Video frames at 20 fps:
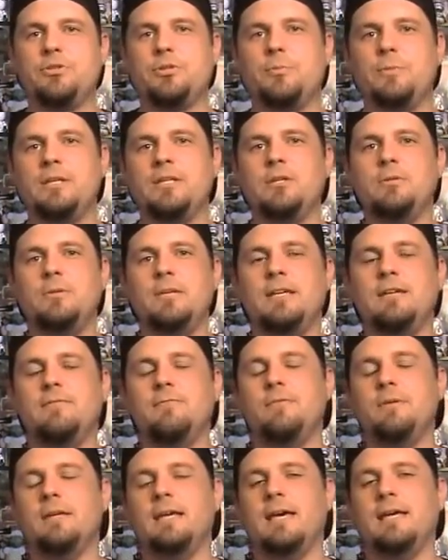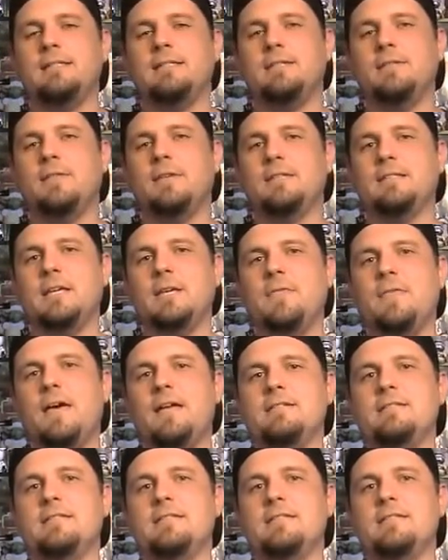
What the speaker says: so many unique guests and things like that,